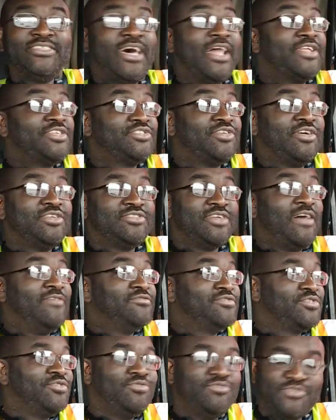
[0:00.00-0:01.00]
how the truck driving
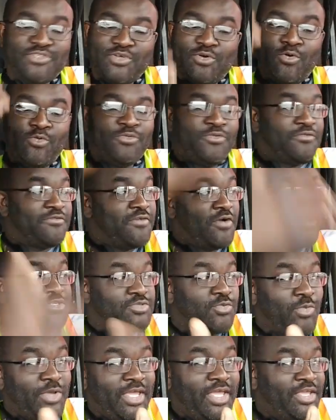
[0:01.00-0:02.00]
school. So the
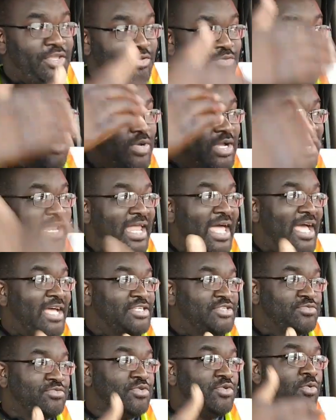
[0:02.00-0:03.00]
first week you're doing
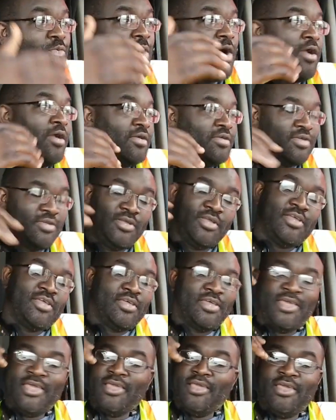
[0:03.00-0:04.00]
classroom work.
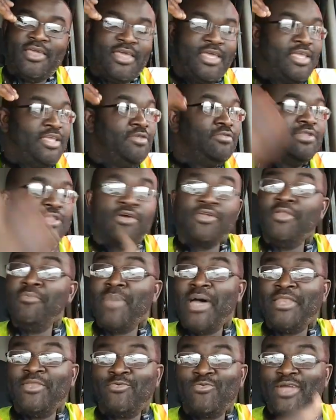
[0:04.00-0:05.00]
You learning
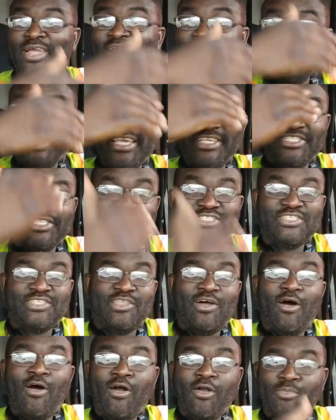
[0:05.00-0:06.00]
about the regulations,
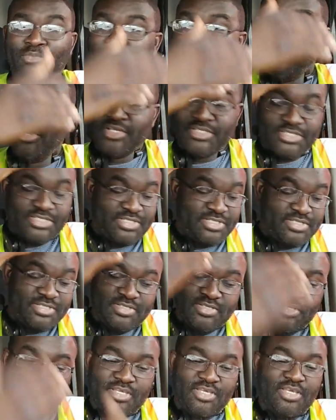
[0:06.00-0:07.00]

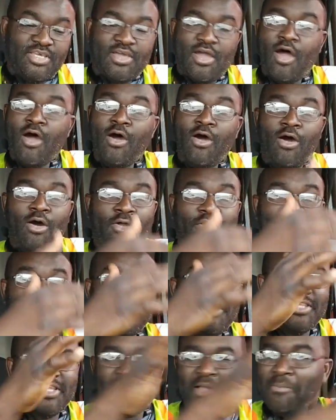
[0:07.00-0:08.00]
logbooks, all the
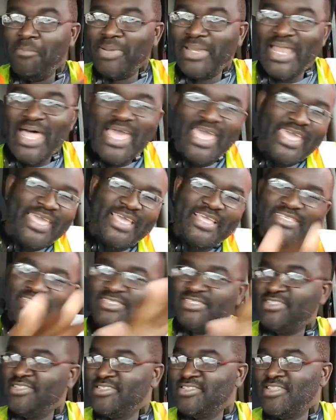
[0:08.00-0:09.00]
compliance
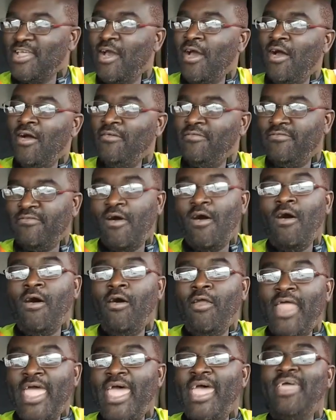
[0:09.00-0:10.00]
stuff,
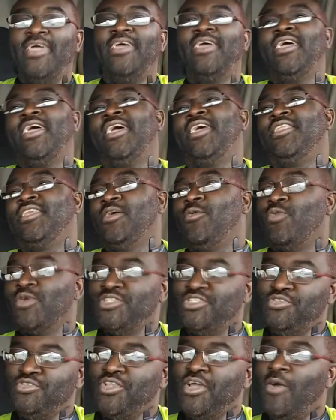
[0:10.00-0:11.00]
all that. And then
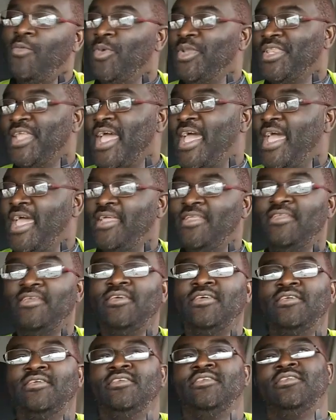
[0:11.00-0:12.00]
once you're done with that,
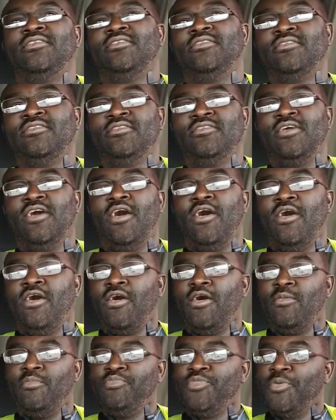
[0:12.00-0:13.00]

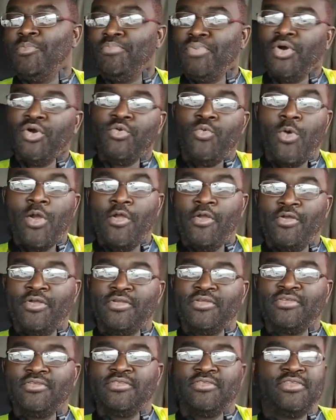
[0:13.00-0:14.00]
the book work,
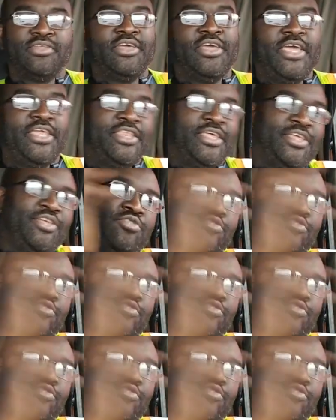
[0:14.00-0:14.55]
and then you